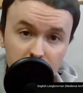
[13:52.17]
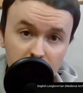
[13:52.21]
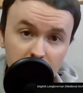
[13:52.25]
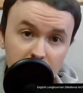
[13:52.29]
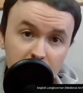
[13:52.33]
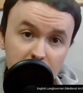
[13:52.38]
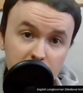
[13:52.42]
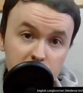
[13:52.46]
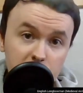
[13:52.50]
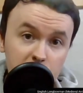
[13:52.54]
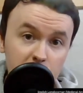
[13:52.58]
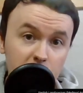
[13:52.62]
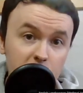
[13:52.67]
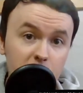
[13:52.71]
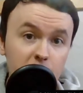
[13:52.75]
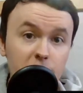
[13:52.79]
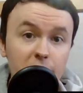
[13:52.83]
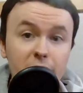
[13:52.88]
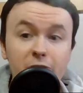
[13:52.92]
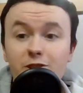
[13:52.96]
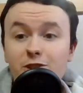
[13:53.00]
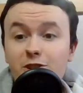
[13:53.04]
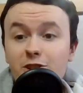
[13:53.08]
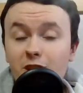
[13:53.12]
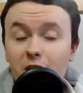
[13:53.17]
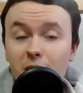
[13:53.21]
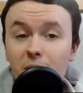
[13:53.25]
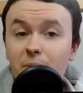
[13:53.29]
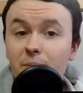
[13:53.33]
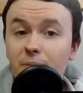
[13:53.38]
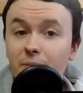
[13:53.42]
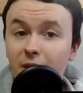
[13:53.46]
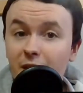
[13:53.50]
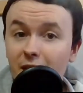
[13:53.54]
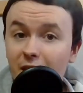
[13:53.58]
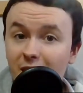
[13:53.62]
And so there is
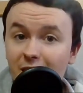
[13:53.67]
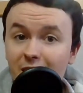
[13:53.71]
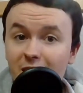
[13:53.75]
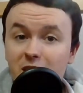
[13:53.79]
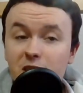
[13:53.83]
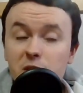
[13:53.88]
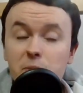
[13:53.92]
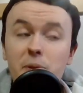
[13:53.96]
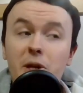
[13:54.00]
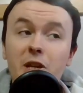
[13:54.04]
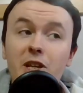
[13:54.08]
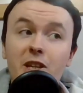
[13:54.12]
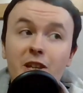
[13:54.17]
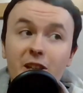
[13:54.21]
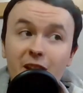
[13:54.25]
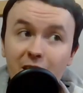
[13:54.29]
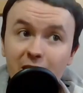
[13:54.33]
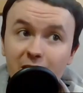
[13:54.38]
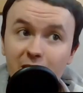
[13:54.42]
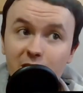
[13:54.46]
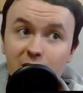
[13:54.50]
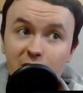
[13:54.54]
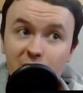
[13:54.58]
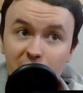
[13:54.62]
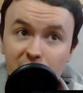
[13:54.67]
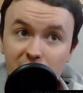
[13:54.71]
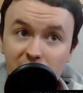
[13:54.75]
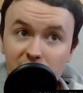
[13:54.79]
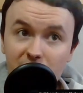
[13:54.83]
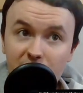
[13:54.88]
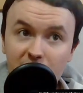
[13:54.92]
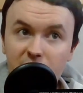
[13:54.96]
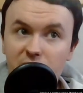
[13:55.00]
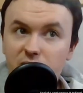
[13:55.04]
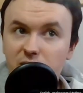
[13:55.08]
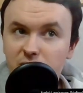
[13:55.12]
some speculation
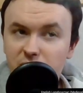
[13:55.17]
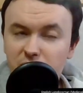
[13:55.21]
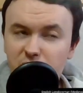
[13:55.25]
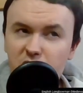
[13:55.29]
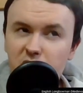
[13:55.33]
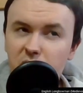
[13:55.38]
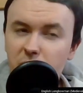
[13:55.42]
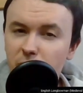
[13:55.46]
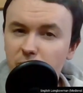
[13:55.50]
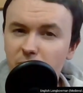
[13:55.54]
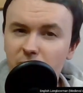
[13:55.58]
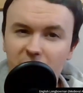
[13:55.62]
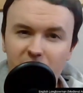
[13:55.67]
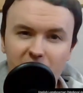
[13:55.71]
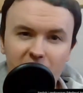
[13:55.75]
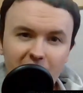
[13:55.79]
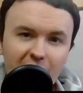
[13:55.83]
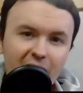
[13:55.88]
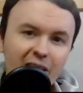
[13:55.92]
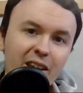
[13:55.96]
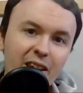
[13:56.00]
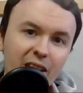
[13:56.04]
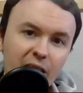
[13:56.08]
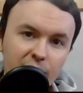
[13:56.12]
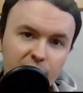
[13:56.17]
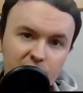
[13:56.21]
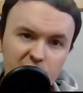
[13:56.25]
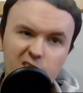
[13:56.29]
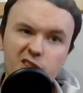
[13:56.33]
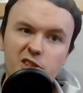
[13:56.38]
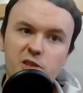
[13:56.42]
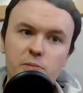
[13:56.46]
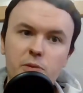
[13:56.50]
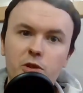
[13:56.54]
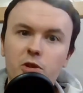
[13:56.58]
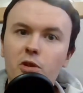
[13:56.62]
and some vague
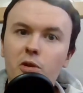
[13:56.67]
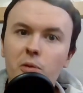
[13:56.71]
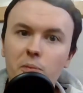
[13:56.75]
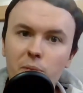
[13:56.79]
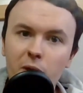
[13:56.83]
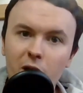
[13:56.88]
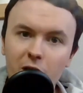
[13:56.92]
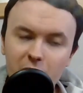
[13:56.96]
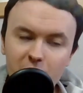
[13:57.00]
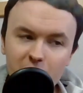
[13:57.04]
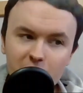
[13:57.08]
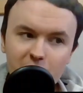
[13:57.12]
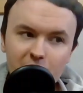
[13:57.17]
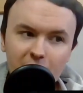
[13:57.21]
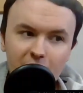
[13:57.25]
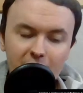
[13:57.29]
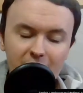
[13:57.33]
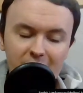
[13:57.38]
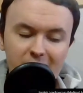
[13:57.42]
evidence, but not much,